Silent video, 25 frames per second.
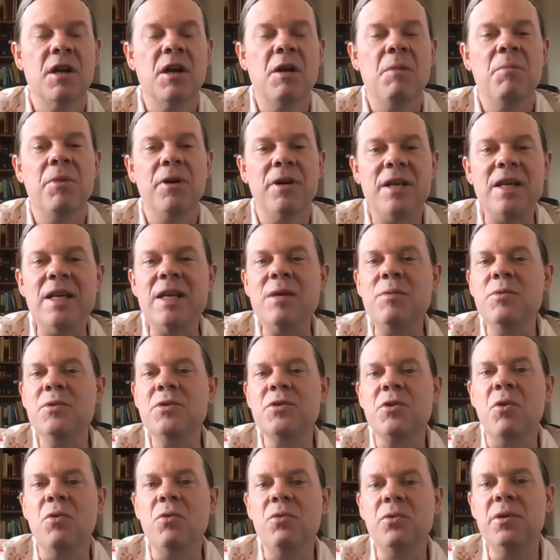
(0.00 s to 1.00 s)
But he was
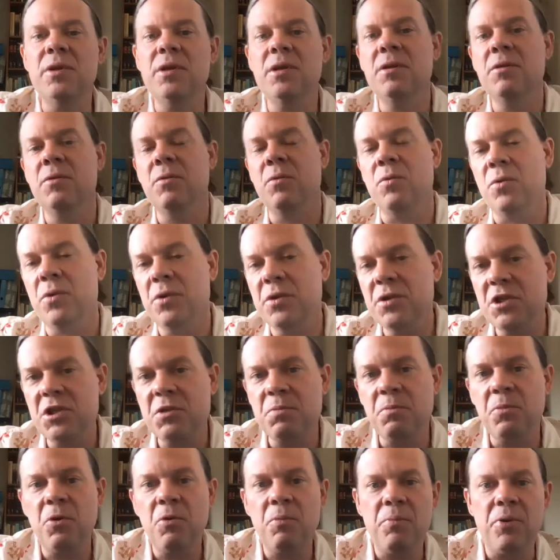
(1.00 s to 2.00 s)
only one
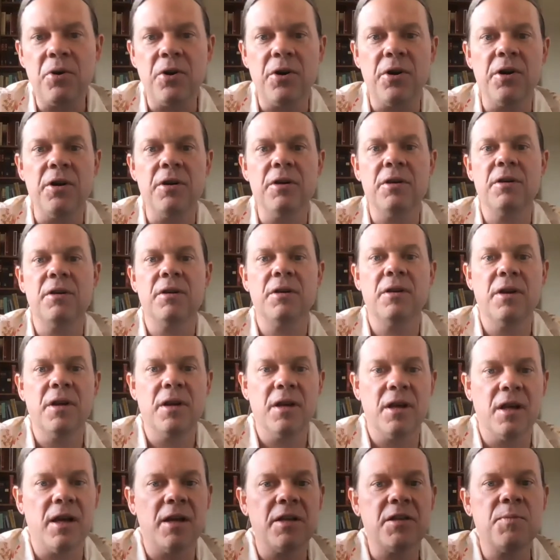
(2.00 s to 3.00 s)
small part in
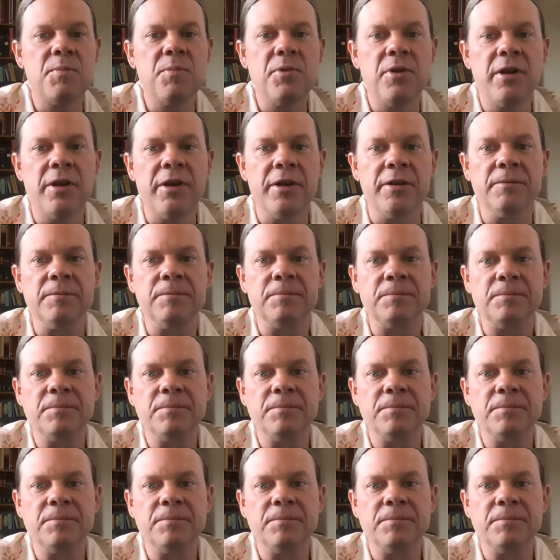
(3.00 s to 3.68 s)
God's plan.